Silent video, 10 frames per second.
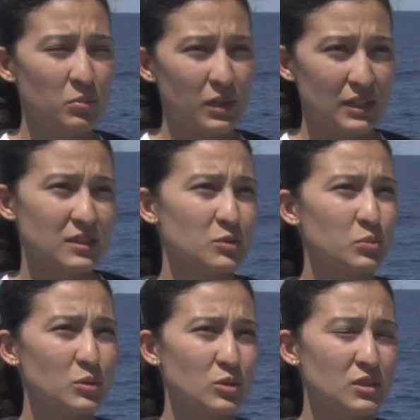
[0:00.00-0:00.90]
plastic
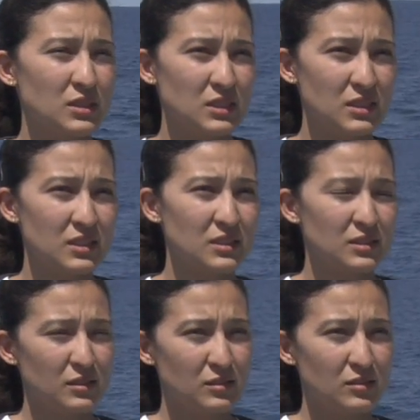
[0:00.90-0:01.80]
pollution
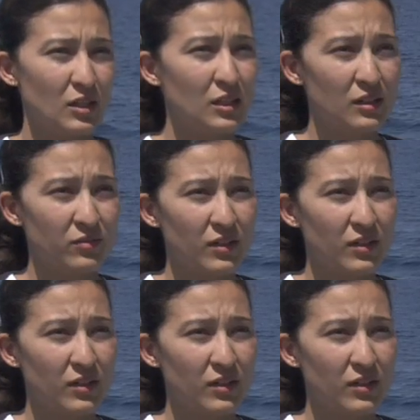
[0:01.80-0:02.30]
has done, if